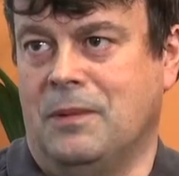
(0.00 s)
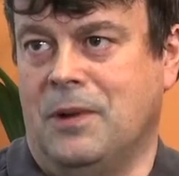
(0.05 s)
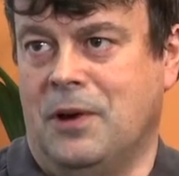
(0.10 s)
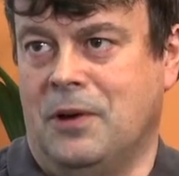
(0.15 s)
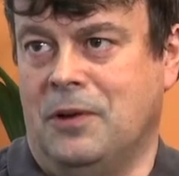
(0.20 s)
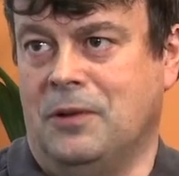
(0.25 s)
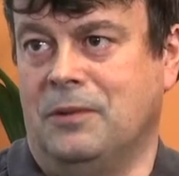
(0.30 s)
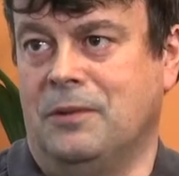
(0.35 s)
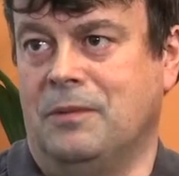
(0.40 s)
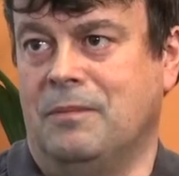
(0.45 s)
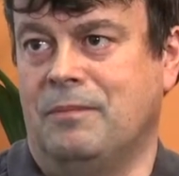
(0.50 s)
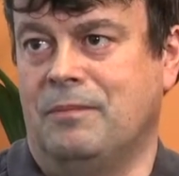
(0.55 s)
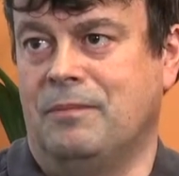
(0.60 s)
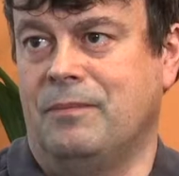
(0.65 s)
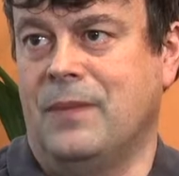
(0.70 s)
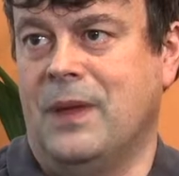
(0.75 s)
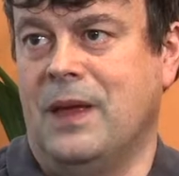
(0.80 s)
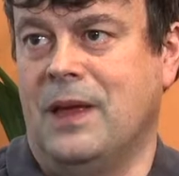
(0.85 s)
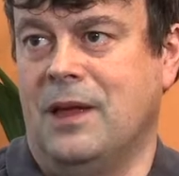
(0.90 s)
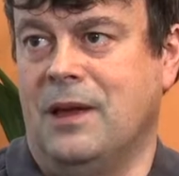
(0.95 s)
on
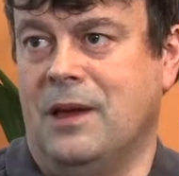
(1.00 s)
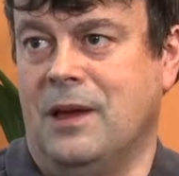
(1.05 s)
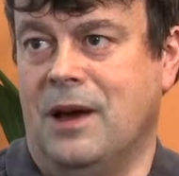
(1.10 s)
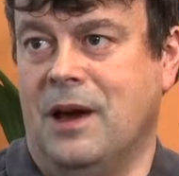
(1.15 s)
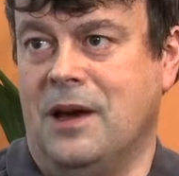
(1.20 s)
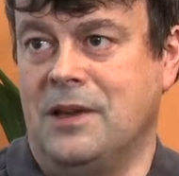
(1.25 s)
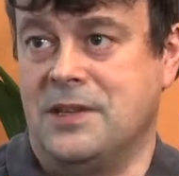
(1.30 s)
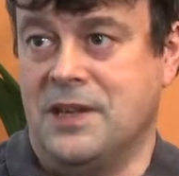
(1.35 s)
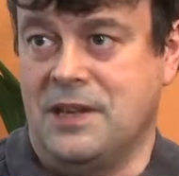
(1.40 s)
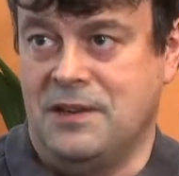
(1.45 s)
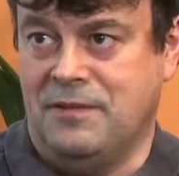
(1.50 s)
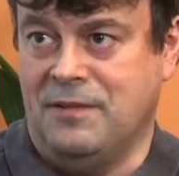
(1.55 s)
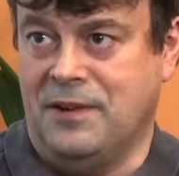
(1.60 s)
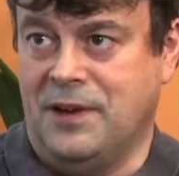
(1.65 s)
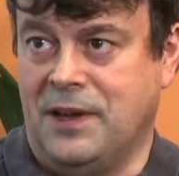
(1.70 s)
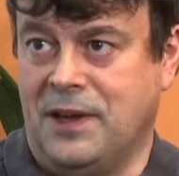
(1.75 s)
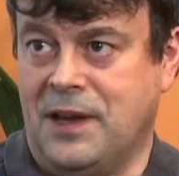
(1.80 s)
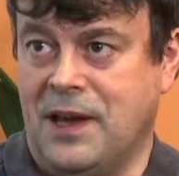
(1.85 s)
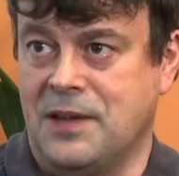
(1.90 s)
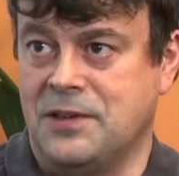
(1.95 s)

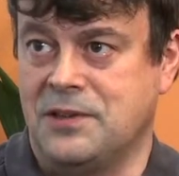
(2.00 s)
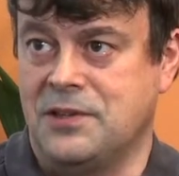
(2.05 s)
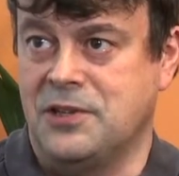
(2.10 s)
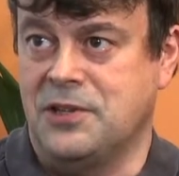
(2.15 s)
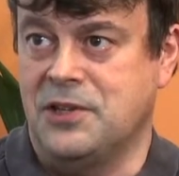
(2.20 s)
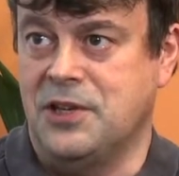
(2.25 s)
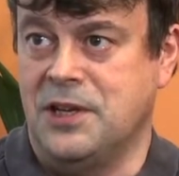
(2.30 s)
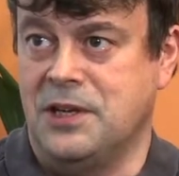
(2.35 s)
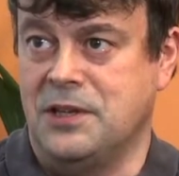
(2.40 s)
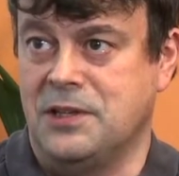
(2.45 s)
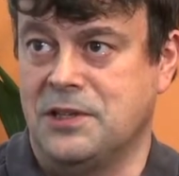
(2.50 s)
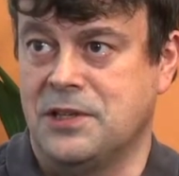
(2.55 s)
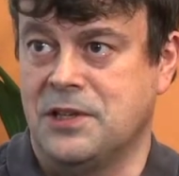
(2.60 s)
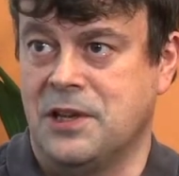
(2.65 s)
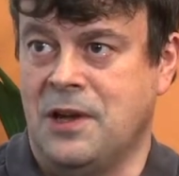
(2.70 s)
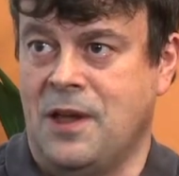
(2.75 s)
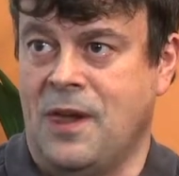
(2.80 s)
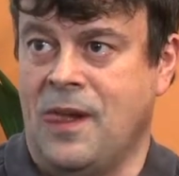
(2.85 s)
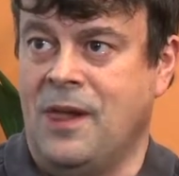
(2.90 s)
identifying cancer genes,